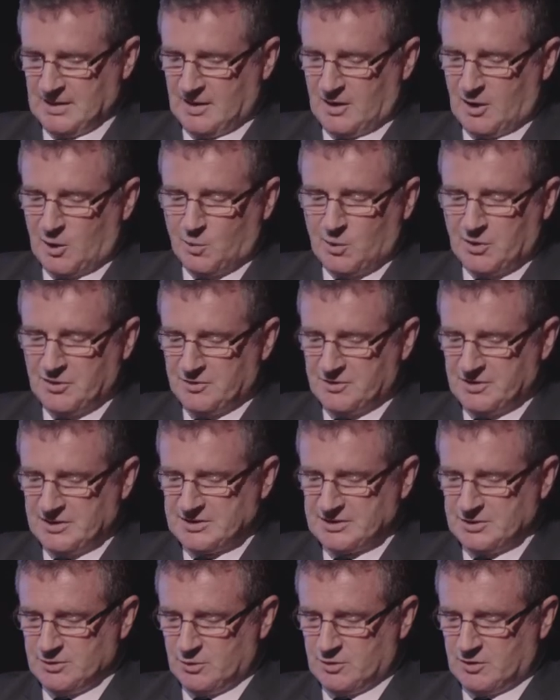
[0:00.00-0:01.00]
or whether
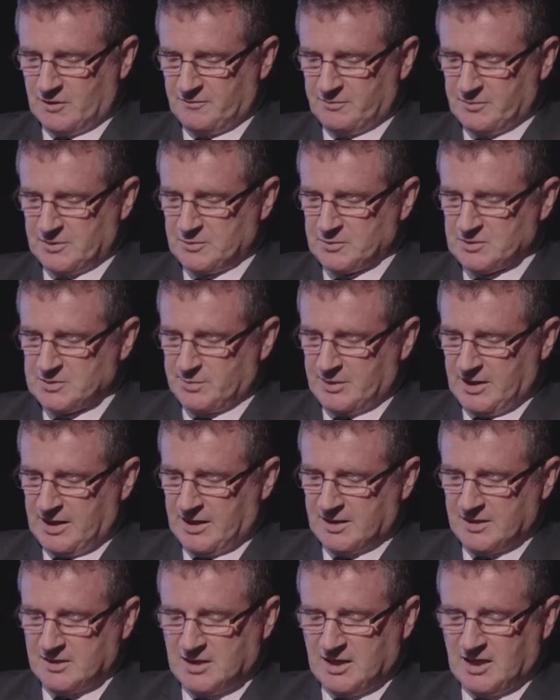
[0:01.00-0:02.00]
this new government was
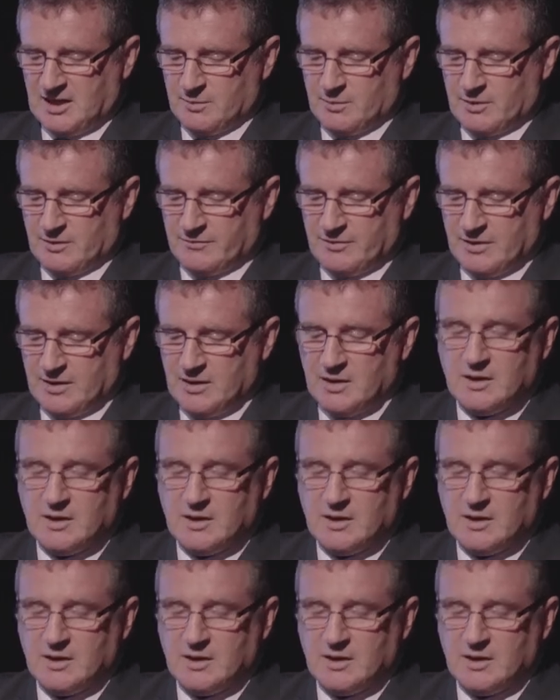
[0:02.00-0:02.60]
playing a game of